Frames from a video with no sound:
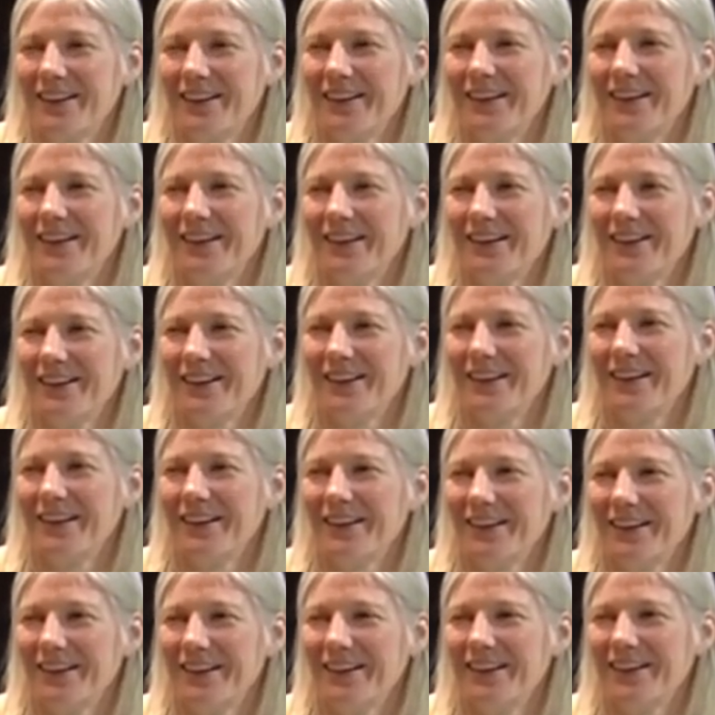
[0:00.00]

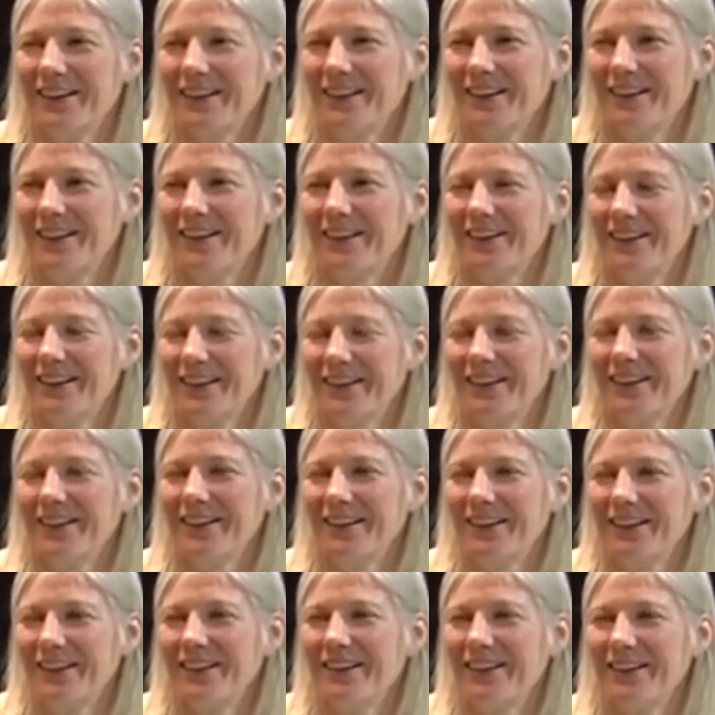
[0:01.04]

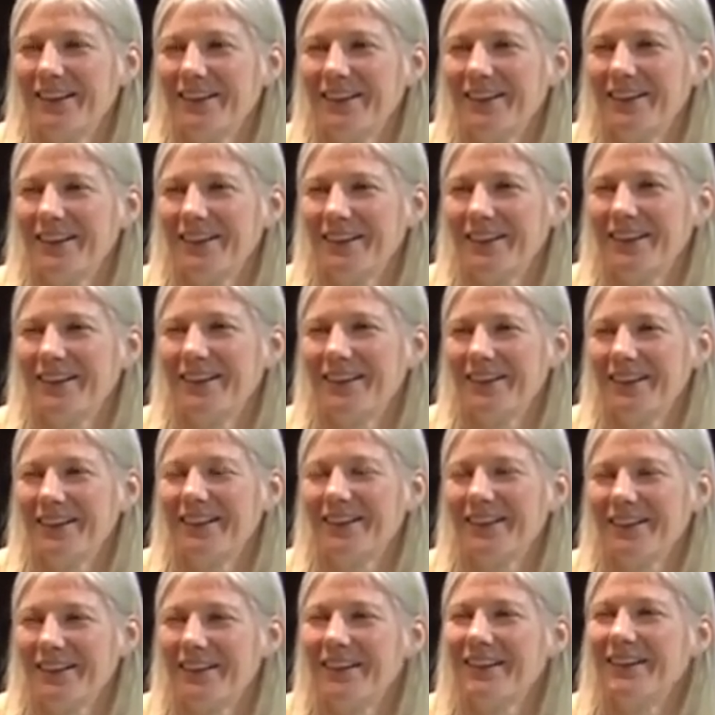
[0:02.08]

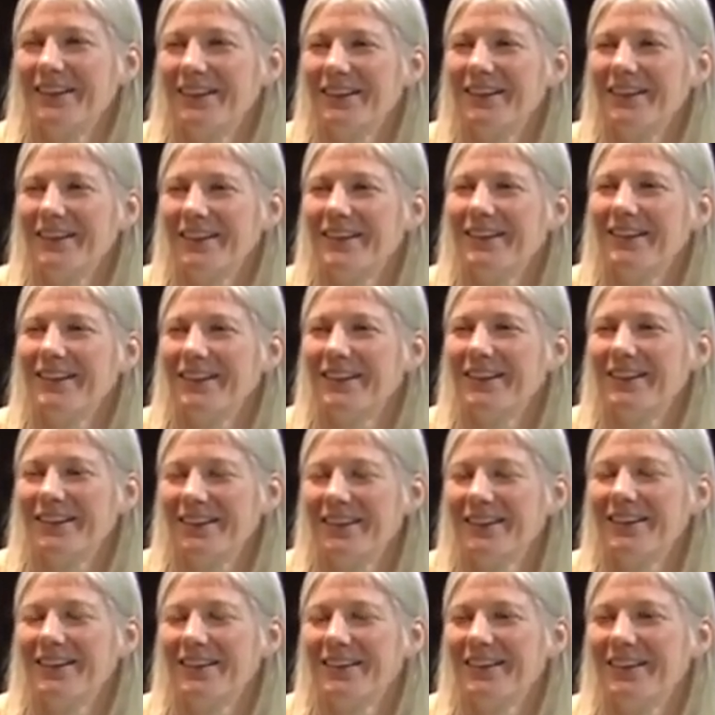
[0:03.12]

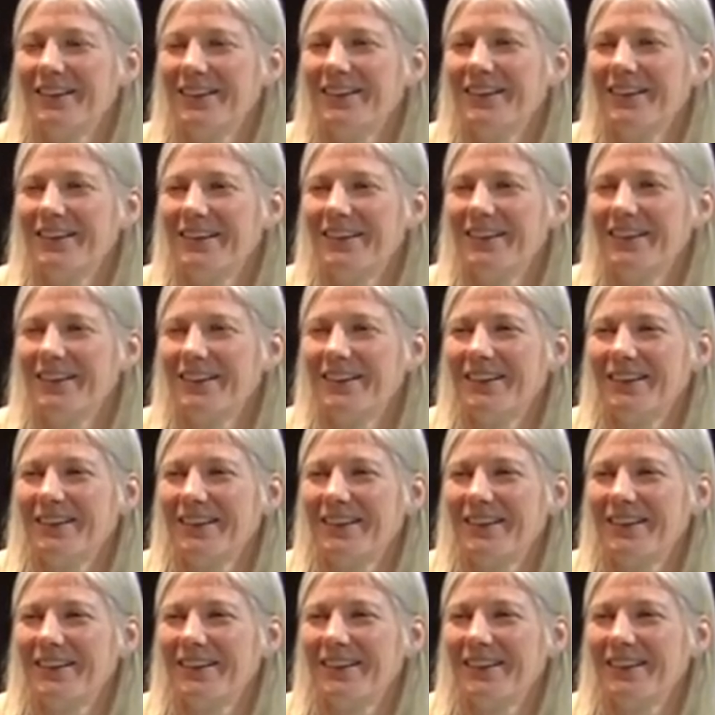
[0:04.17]

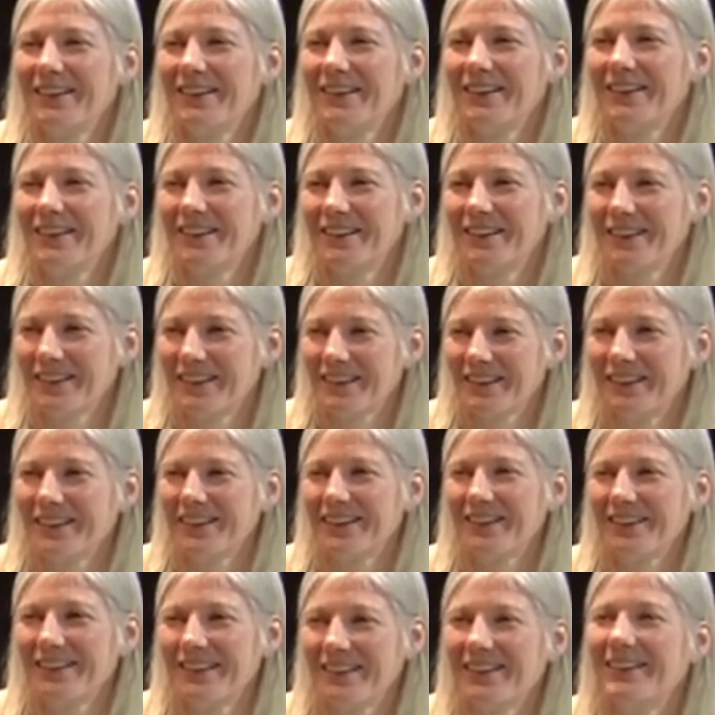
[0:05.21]

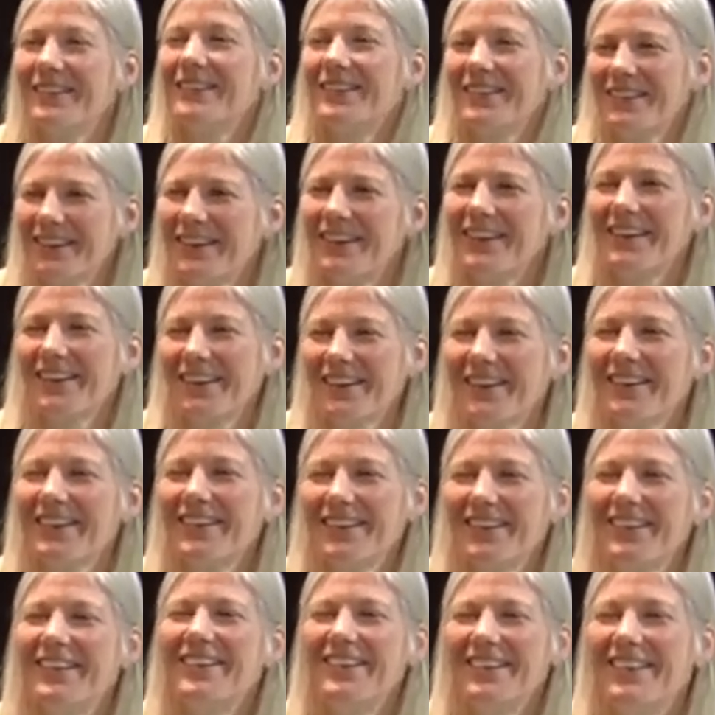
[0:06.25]

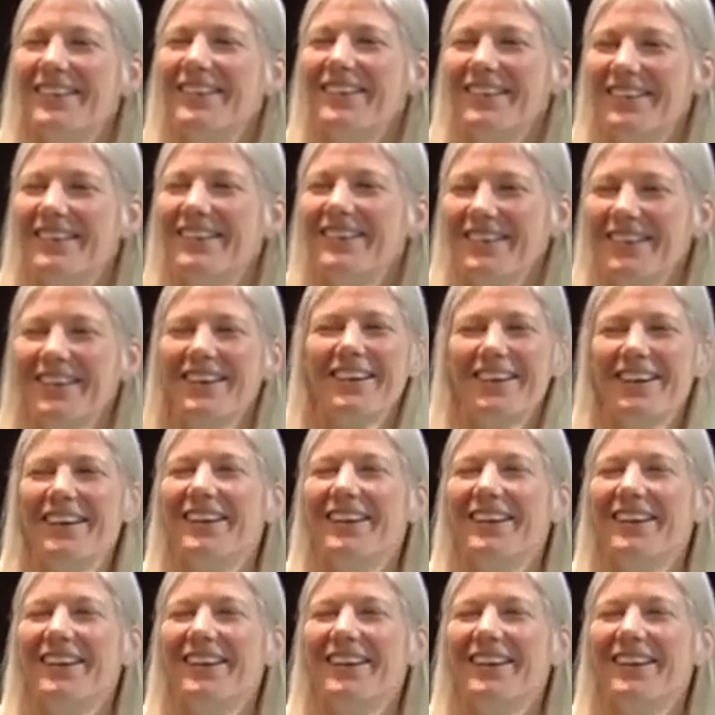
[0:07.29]
(silent)